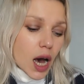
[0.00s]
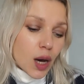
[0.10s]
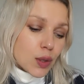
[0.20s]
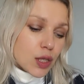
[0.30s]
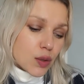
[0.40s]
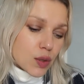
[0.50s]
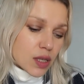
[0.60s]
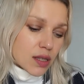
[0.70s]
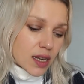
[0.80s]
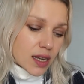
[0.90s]
I would
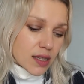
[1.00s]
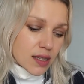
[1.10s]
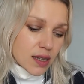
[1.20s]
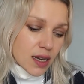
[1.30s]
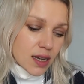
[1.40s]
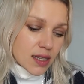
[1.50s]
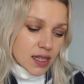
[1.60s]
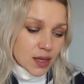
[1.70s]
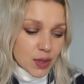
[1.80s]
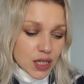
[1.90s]
use this
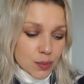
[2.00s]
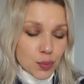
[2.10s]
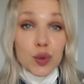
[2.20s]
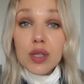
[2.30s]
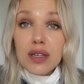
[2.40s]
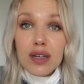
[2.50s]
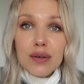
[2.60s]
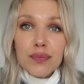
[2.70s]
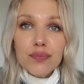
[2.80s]
CBD Booster.